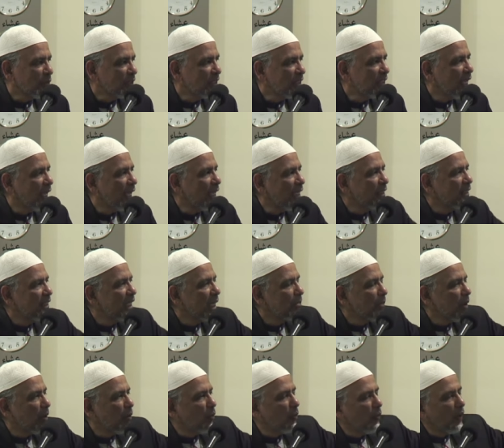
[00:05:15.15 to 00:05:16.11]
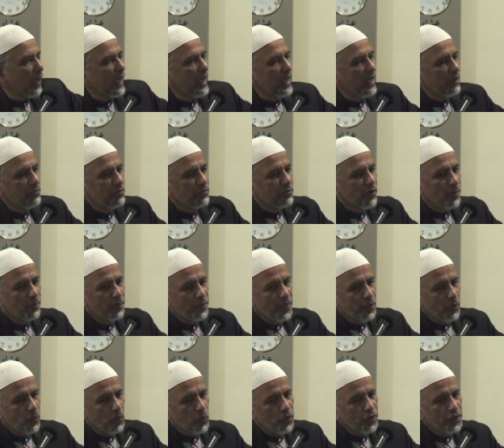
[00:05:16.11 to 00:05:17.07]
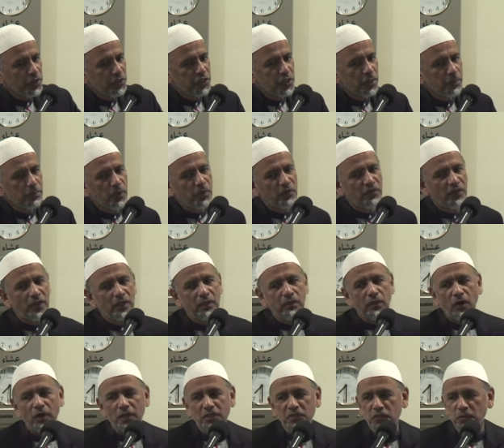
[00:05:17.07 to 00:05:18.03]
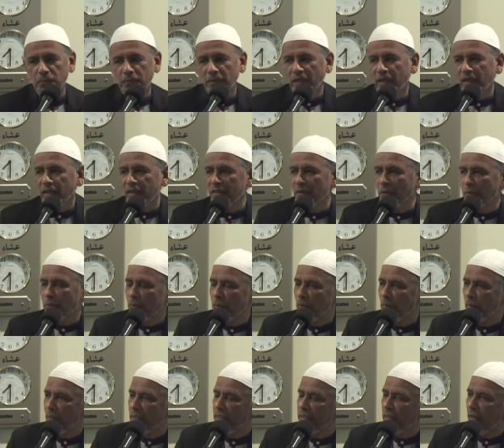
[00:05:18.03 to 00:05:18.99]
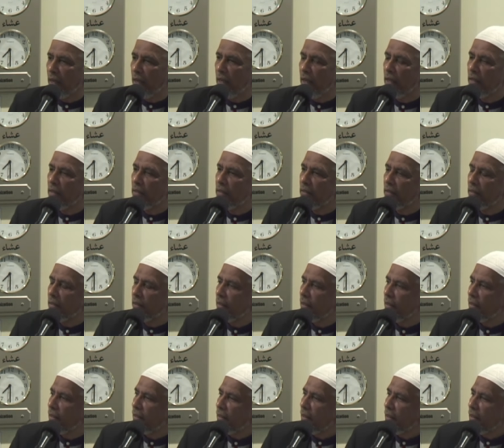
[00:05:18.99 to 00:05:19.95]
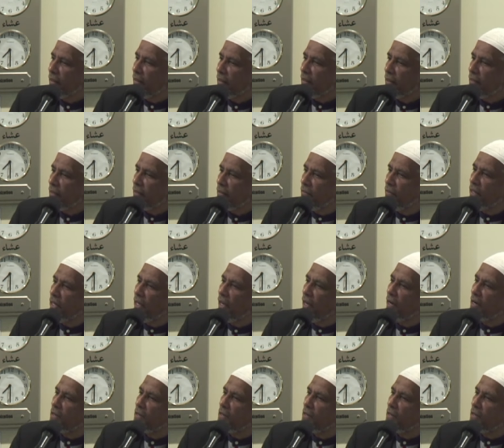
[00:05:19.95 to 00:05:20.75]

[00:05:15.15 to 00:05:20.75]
take them away from the worship of Allah subhanahu wa ta'ala, they are